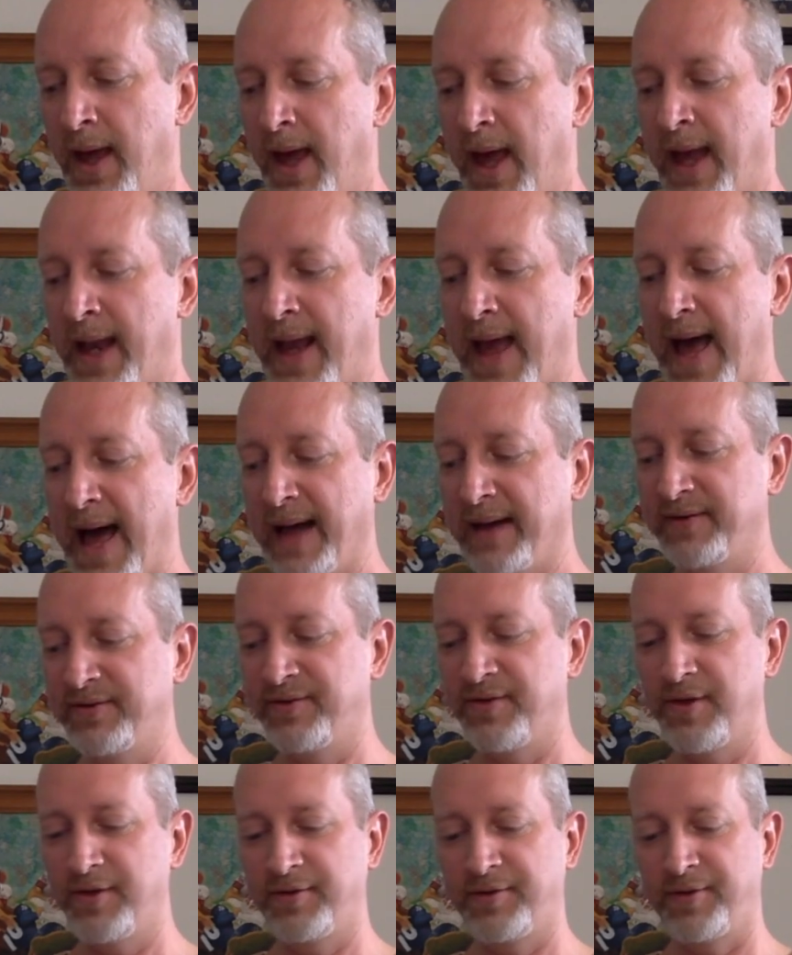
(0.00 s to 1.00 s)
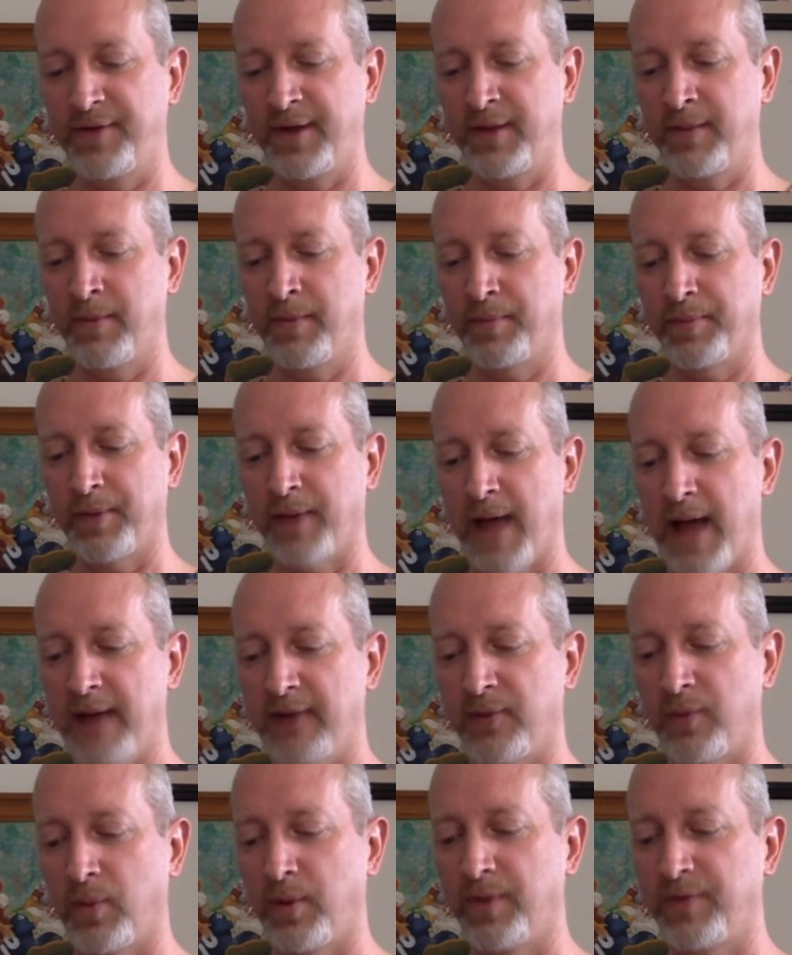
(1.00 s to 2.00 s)
And how does this theme apply
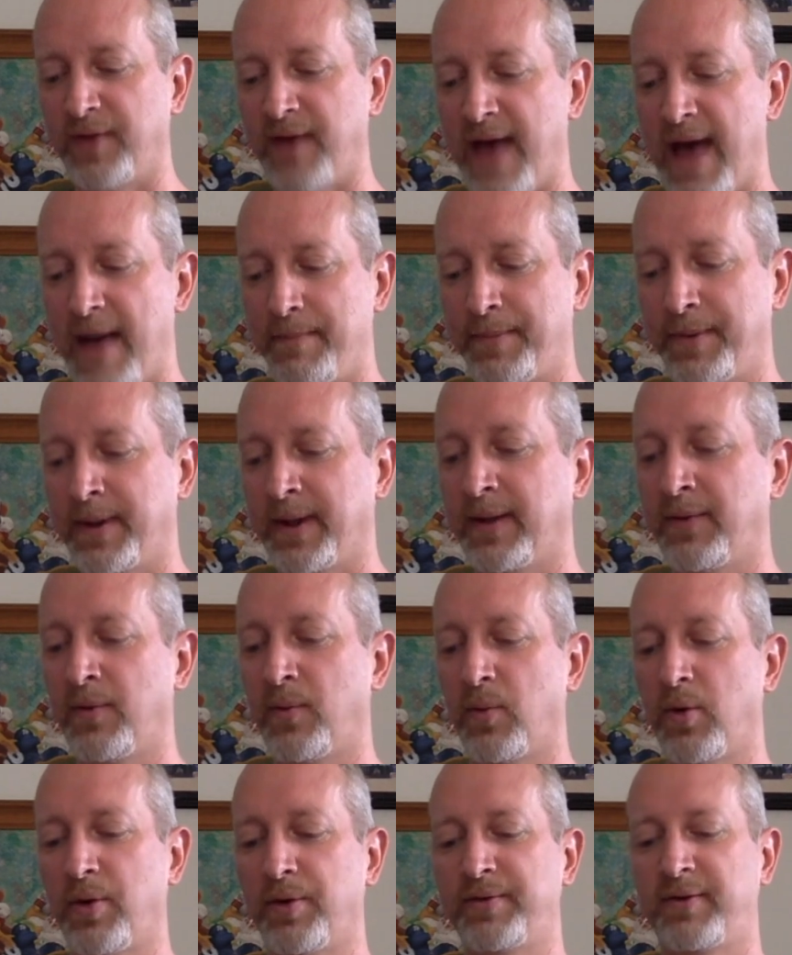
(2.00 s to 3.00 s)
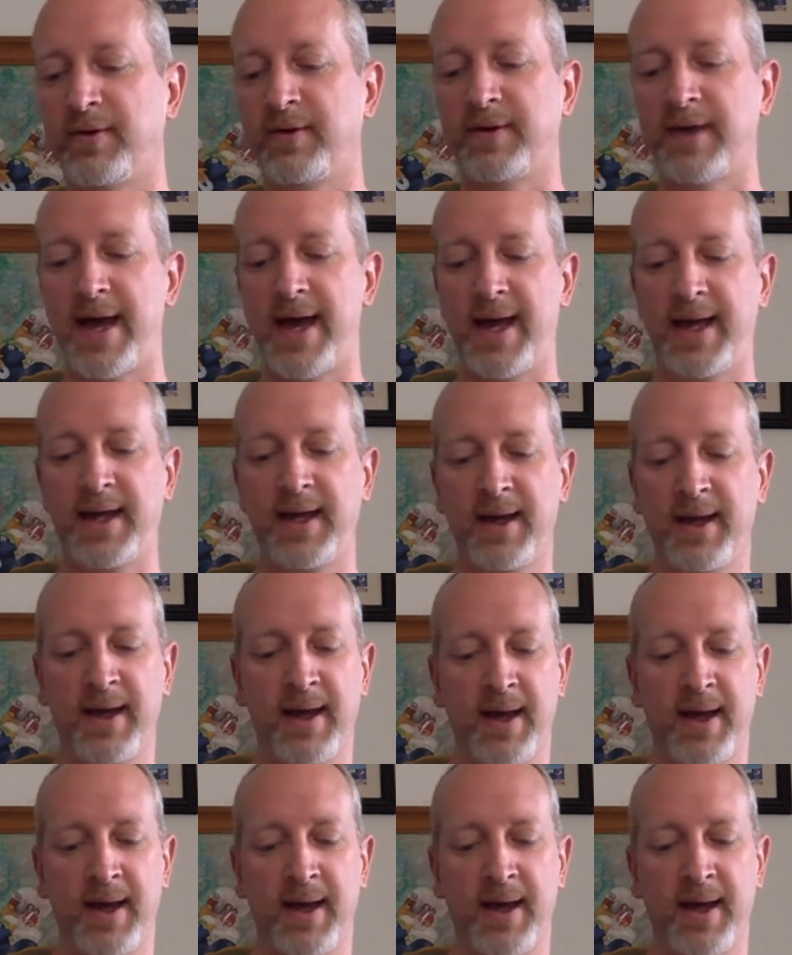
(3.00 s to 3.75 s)
to what is happening in the world today?